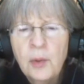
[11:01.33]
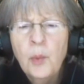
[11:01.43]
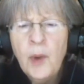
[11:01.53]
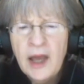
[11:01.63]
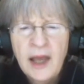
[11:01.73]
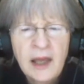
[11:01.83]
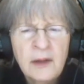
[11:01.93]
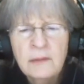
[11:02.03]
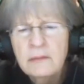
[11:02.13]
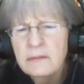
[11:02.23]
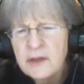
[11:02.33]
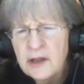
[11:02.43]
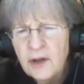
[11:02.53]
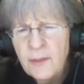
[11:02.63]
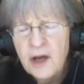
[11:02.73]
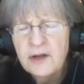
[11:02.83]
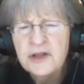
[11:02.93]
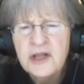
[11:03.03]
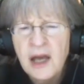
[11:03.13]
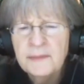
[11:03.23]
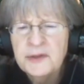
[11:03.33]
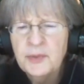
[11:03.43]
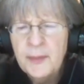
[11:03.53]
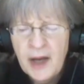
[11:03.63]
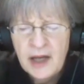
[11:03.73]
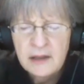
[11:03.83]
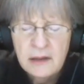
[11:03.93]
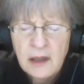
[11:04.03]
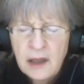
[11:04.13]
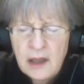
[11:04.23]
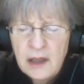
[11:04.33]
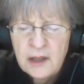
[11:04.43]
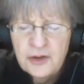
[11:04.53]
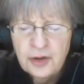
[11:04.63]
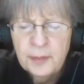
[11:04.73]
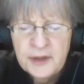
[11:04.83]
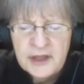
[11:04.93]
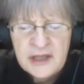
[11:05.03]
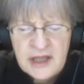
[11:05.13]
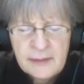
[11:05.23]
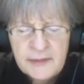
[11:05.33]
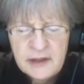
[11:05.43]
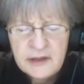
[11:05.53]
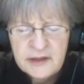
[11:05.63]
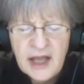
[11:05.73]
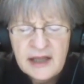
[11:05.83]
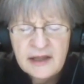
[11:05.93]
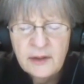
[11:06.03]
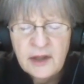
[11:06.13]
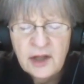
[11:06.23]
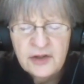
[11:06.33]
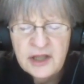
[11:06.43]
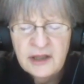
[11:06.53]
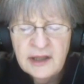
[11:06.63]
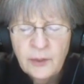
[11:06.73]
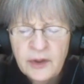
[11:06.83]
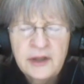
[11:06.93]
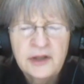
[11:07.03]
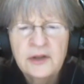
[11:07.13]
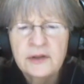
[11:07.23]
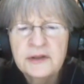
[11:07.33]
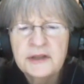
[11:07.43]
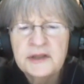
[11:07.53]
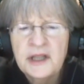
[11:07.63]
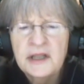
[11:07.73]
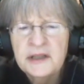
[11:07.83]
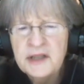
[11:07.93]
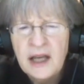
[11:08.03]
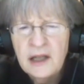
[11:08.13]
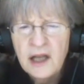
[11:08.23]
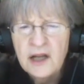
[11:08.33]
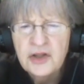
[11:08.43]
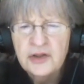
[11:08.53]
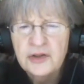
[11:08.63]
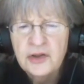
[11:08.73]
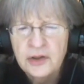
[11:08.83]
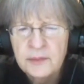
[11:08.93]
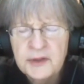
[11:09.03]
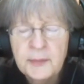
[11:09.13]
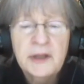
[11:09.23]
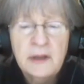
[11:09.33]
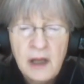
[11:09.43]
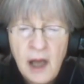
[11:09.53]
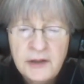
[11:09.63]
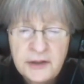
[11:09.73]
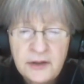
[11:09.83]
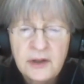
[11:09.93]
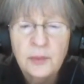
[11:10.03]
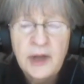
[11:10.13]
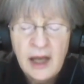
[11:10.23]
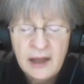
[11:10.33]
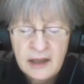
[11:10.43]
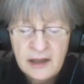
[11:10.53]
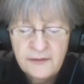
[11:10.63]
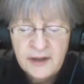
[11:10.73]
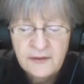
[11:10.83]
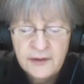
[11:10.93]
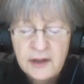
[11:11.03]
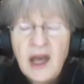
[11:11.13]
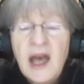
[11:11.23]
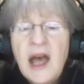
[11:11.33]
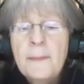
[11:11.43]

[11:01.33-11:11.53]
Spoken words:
go away. And, you know, modern times we might interpret the demons that they're dealing with, you know, in psychological terms, but also the reality of evil.